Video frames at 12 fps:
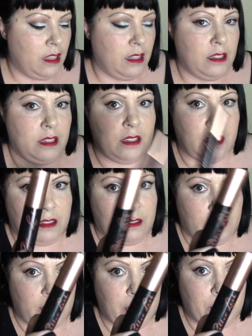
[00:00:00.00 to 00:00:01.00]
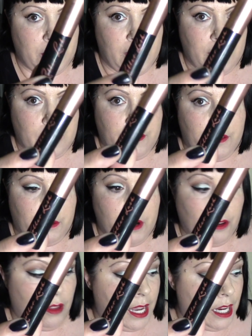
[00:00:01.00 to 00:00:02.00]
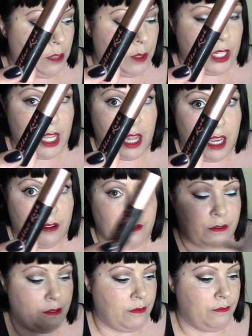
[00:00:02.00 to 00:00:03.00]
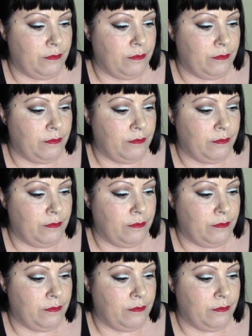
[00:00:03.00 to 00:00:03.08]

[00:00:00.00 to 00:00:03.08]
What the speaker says: This is a sample size of the Roller Lash, which I love.